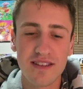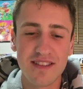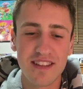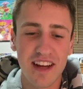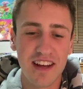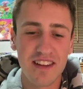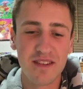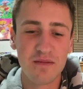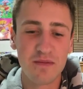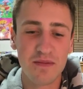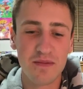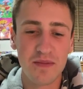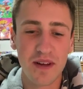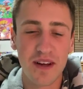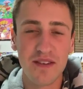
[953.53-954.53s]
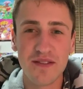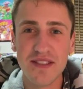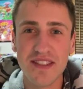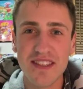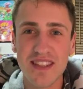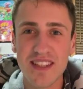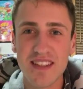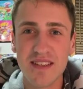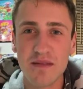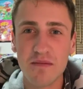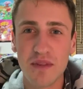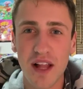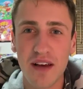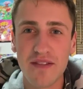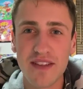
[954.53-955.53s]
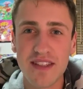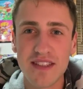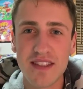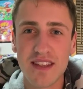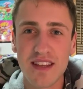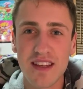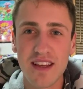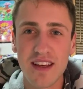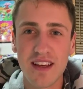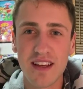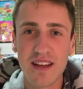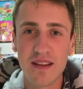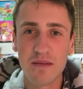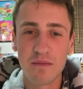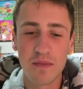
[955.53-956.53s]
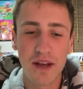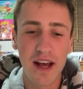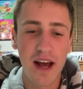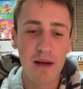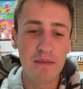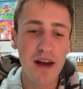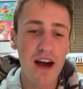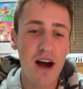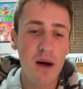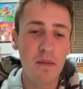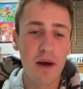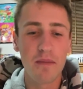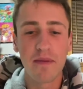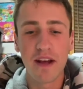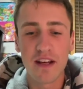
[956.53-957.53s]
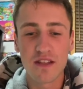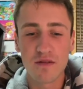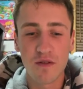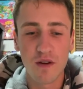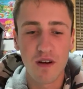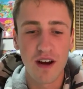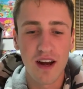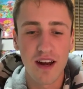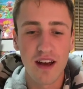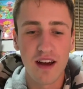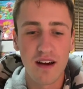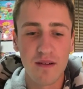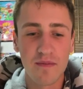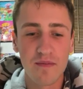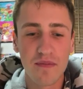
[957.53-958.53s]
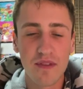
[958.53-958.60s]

Tyler Belvins, Blevins. P I'm not on my PS4 right now.